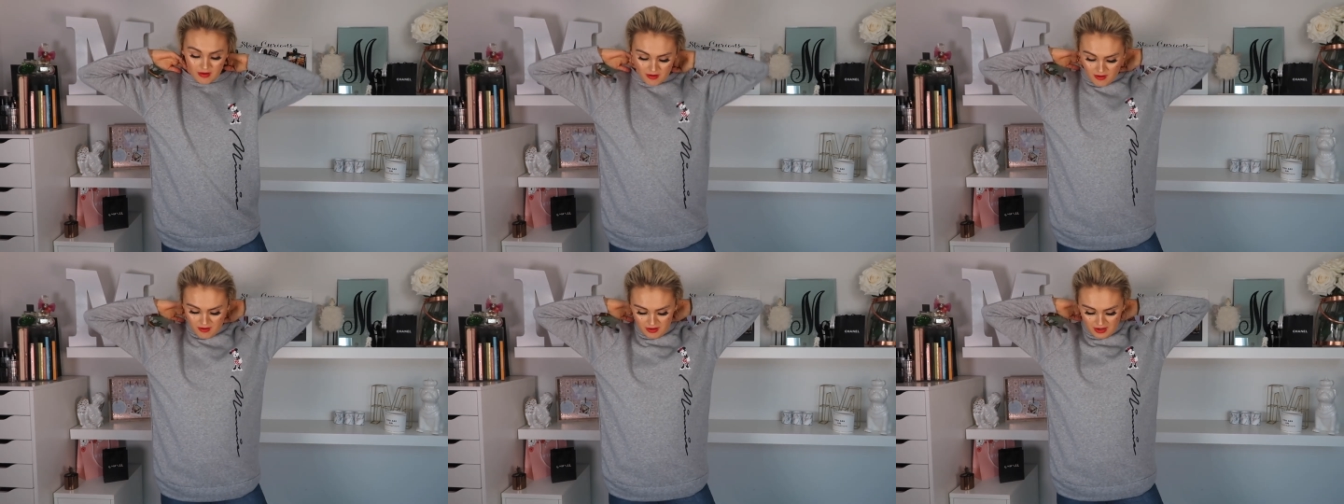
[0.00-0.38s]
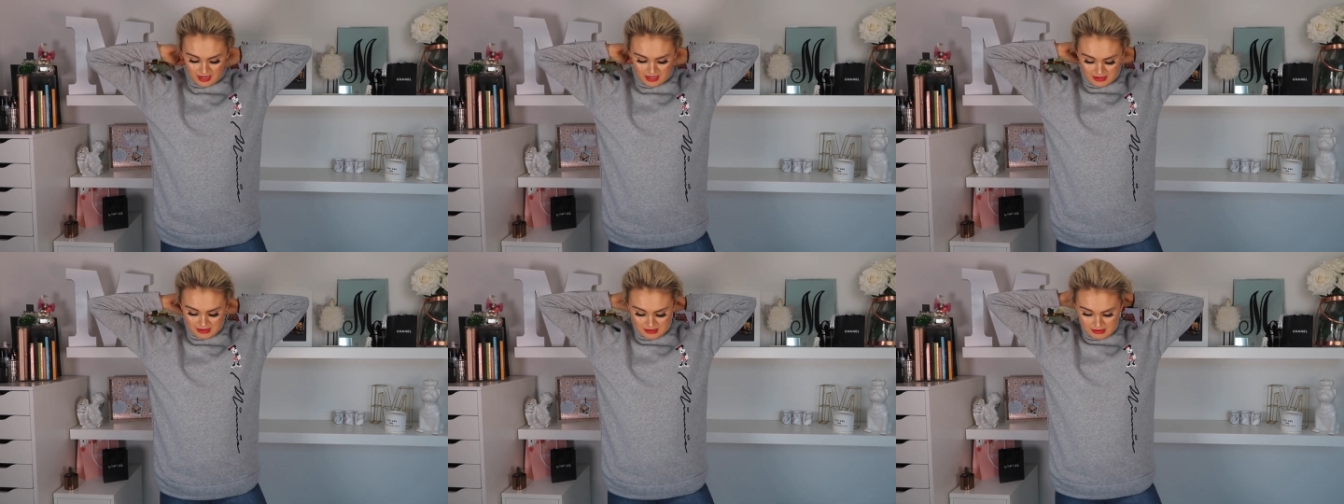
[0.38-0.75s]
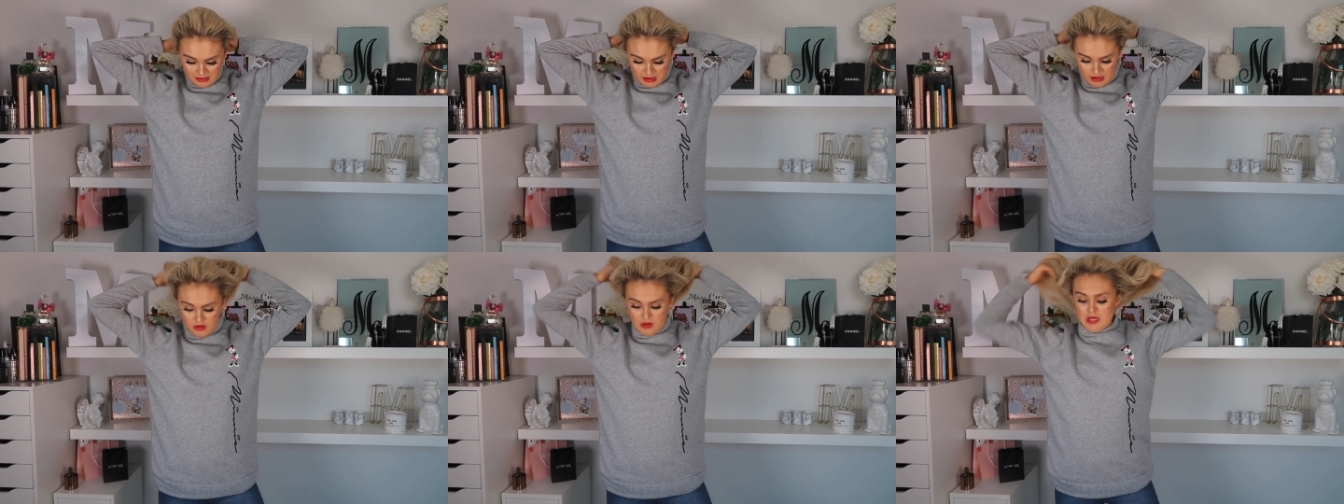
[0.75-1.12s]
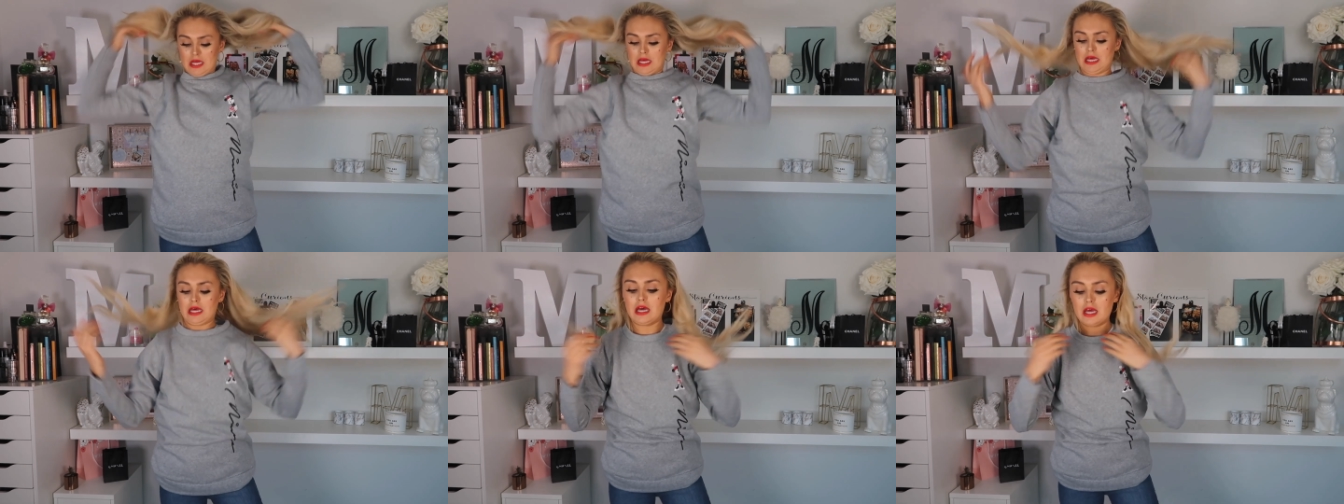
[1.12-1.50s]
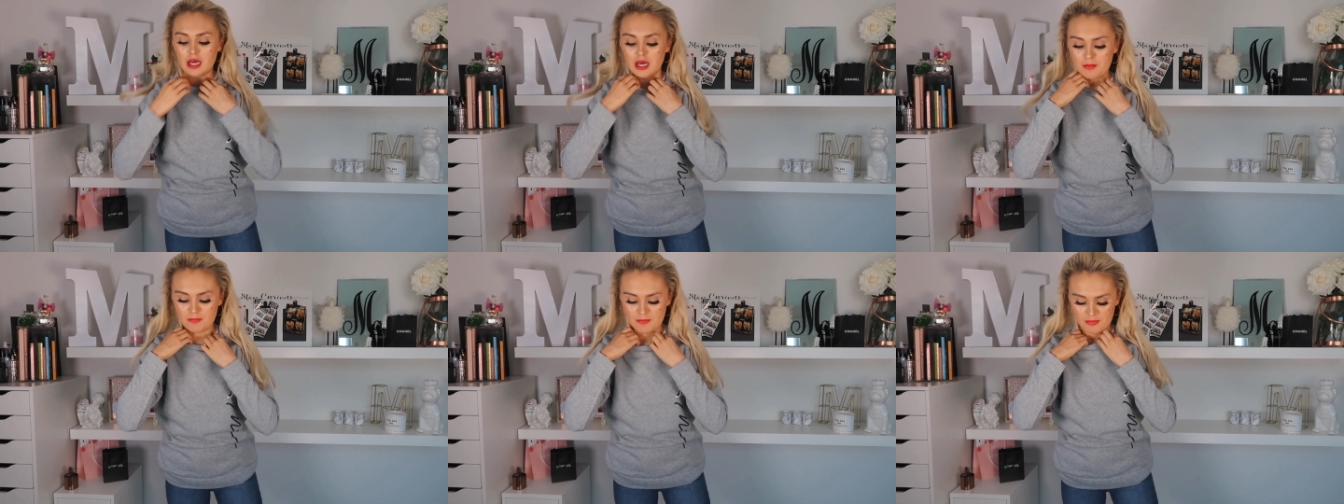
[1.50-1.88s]
Okie
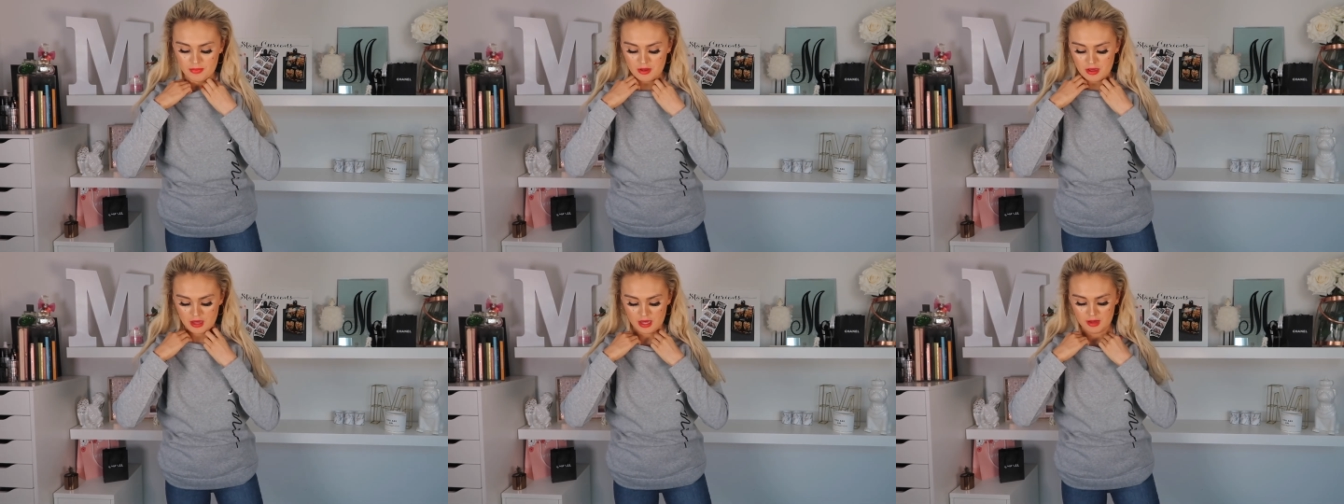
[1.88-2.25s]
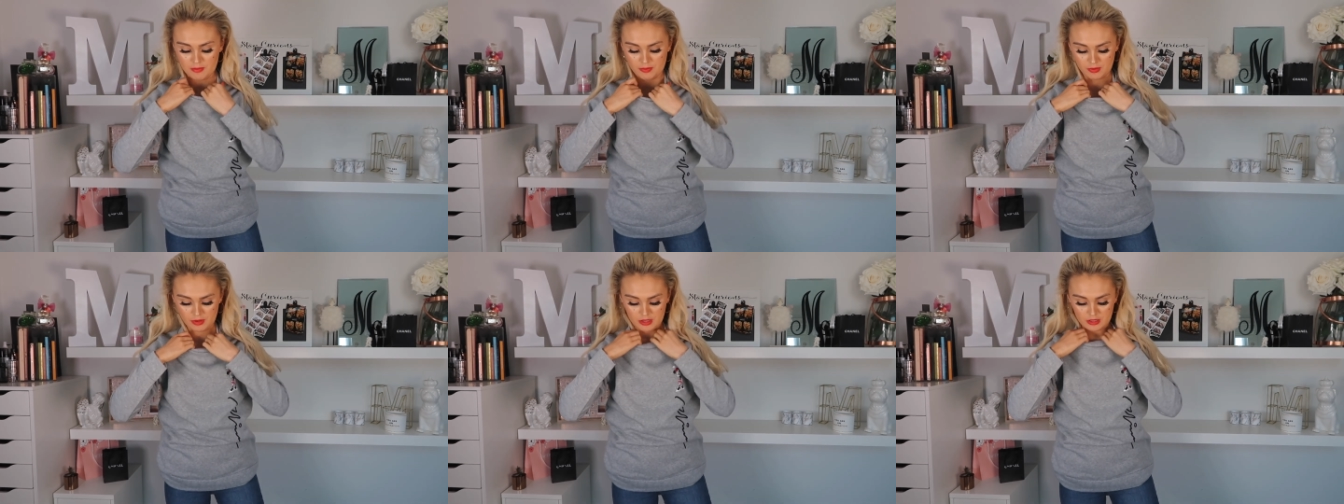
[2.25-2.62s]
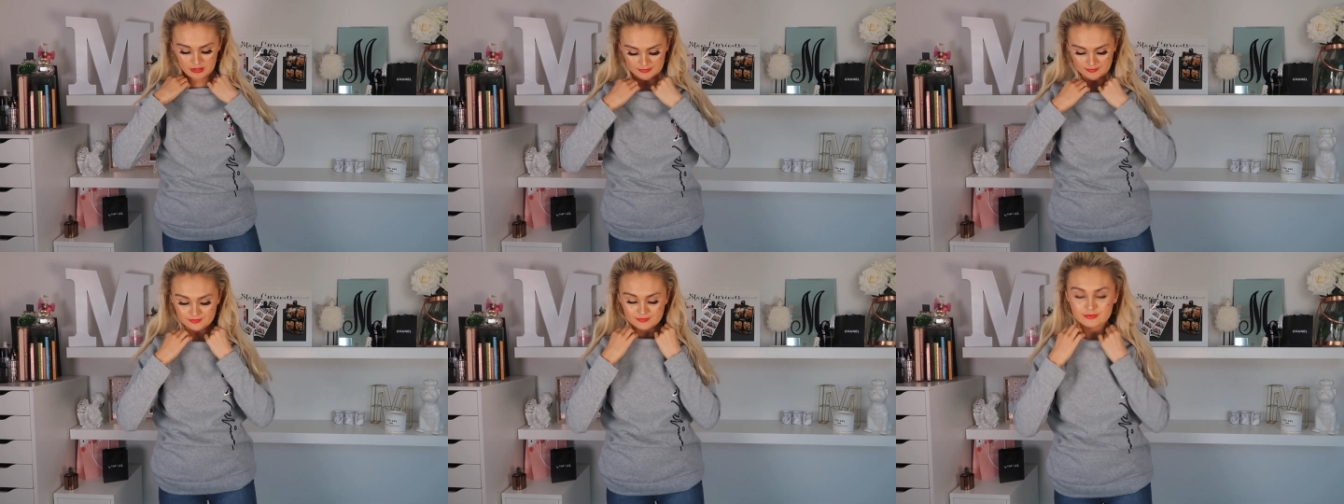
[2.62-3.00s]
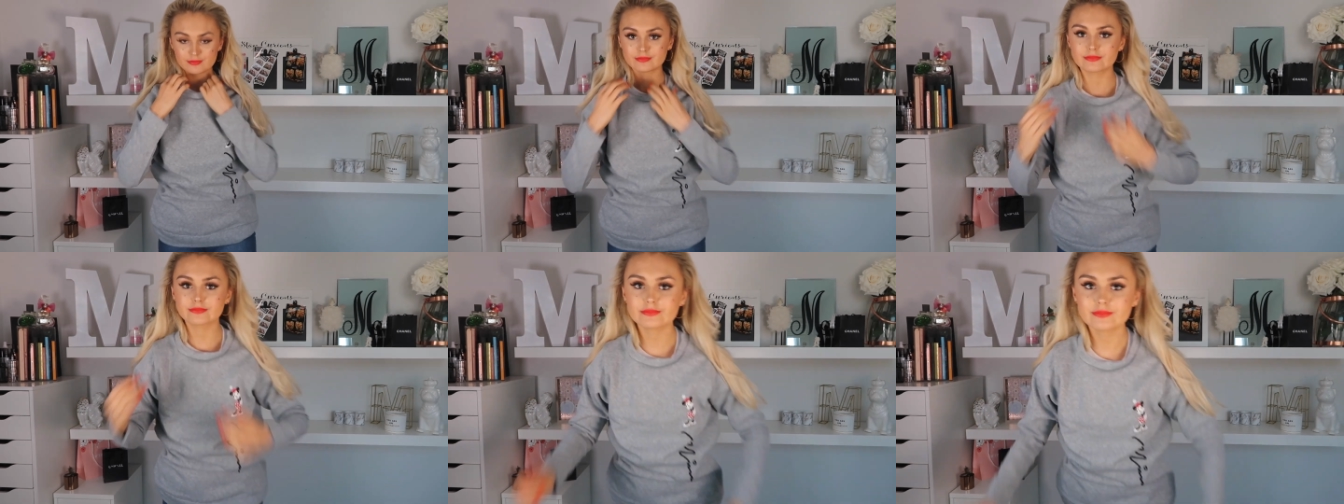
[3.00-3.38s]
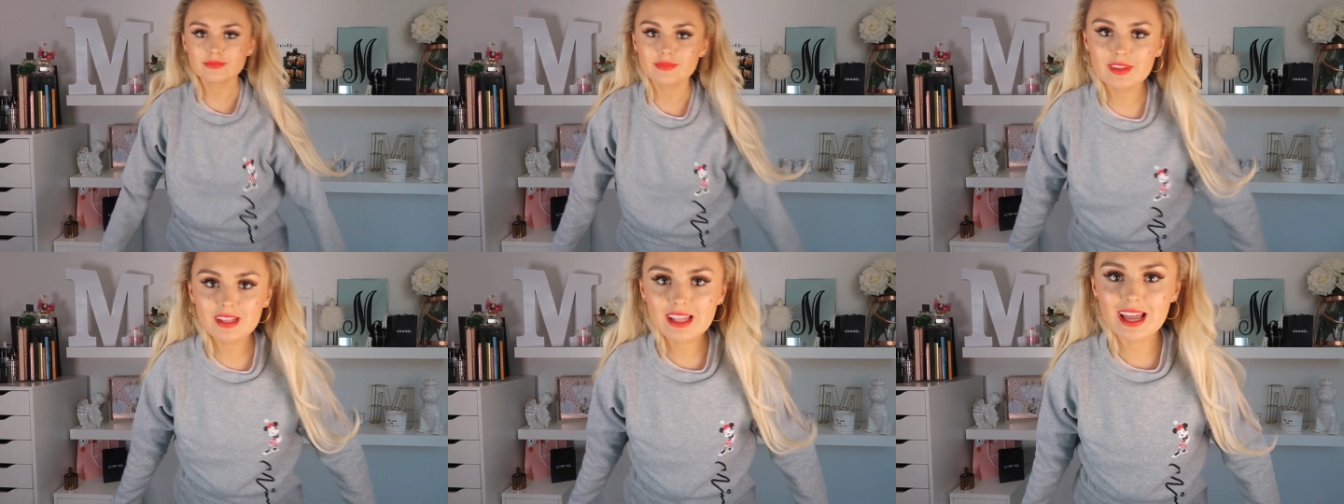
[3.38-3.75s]
dokie, people.
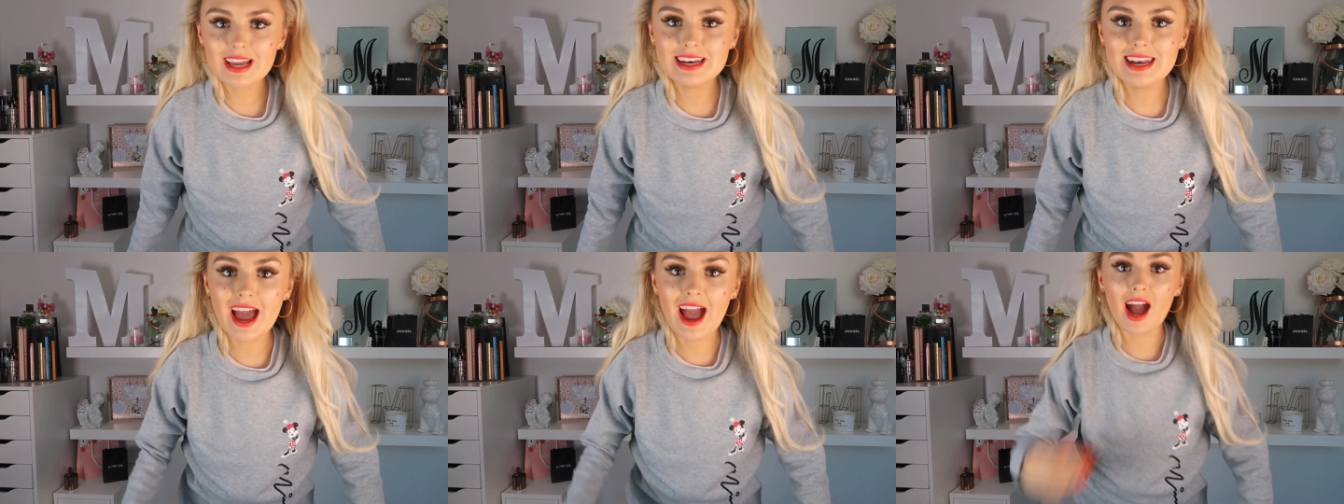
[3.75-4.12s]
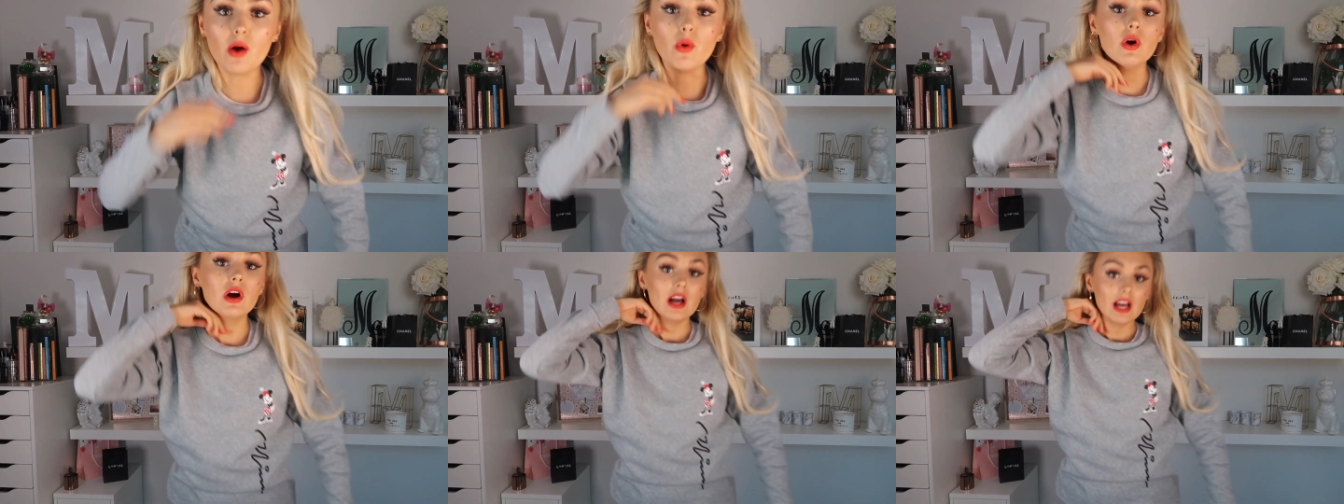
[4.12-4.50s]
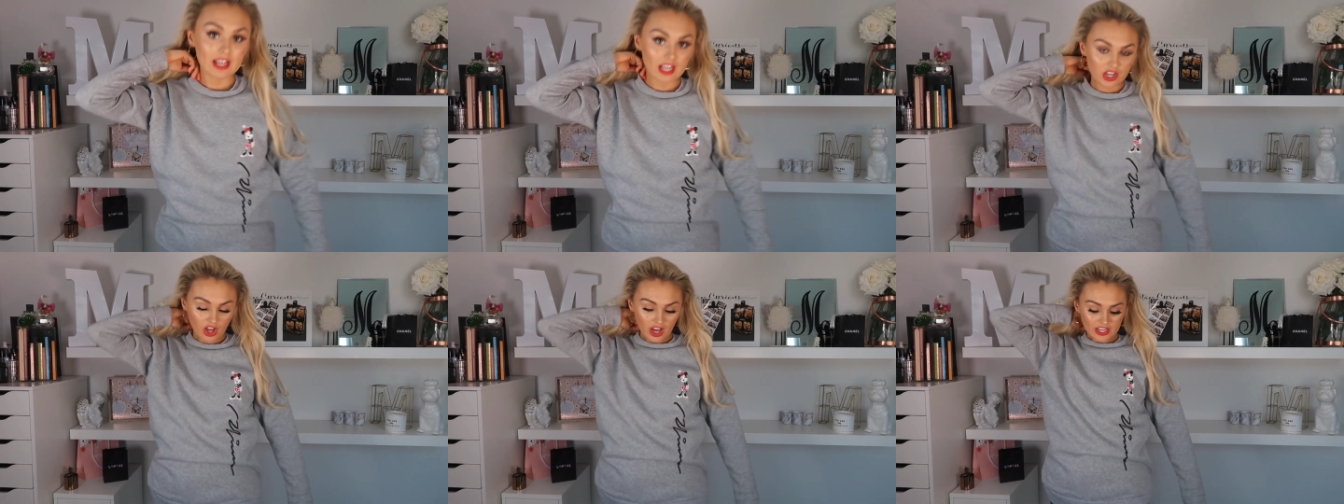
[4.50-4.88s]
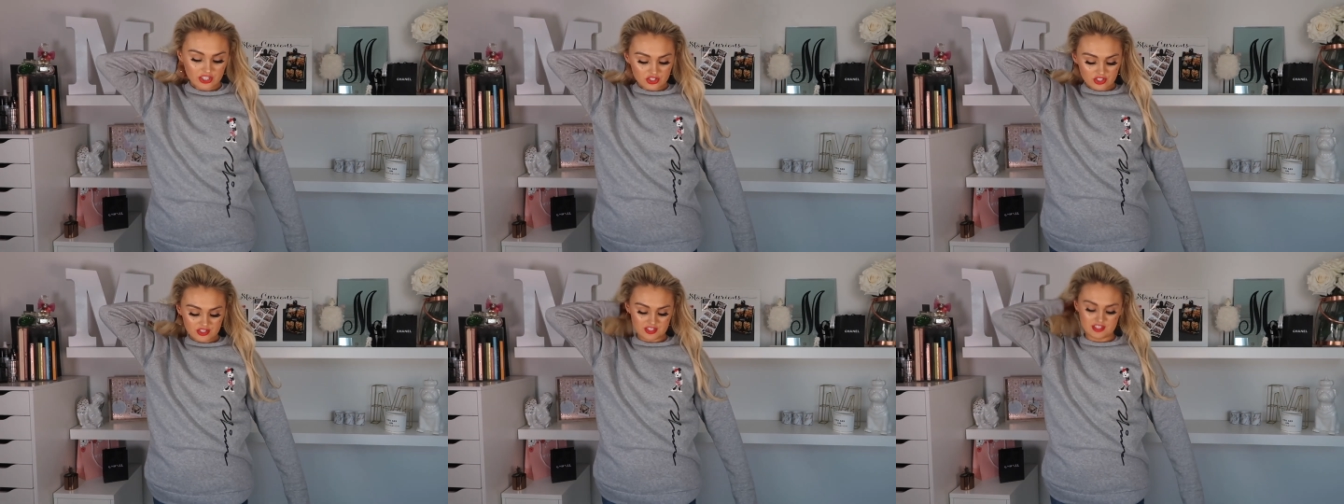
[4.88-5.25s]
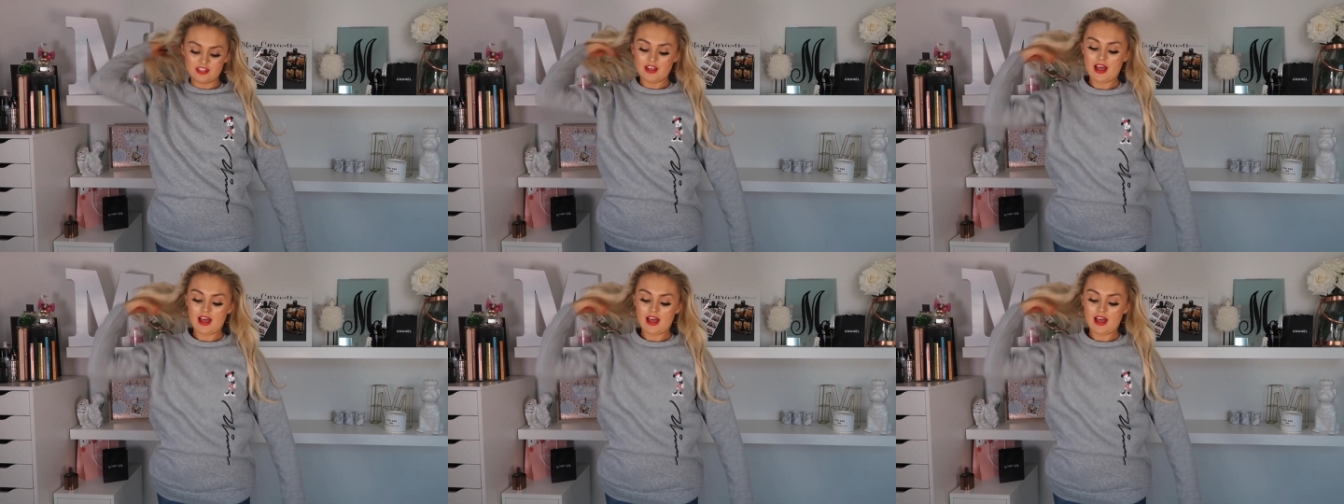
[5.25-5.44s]
Now, can I just